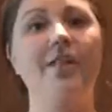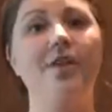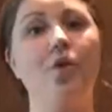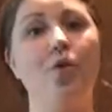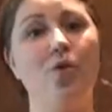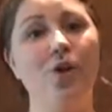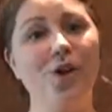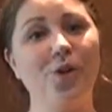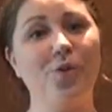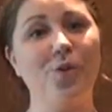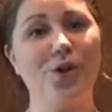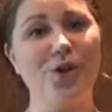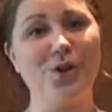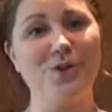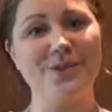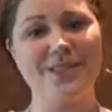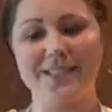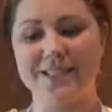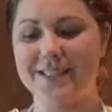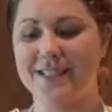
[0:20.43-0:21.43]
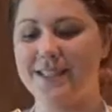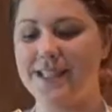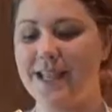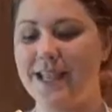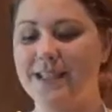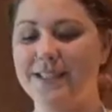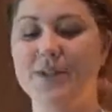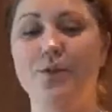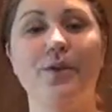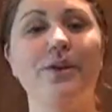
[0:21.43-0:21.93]
The oil we're using
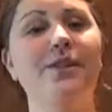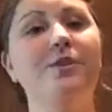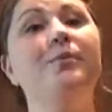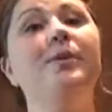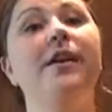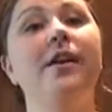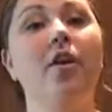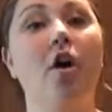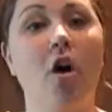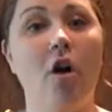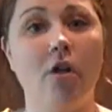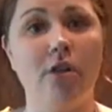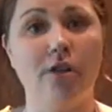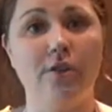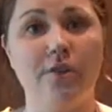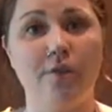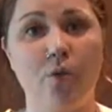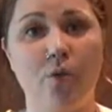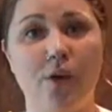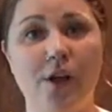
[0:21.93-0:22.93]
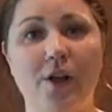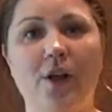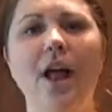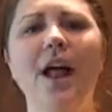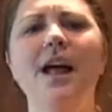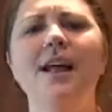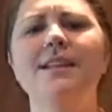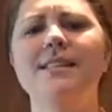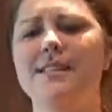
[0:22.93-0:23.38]
today is going to be an olive oil.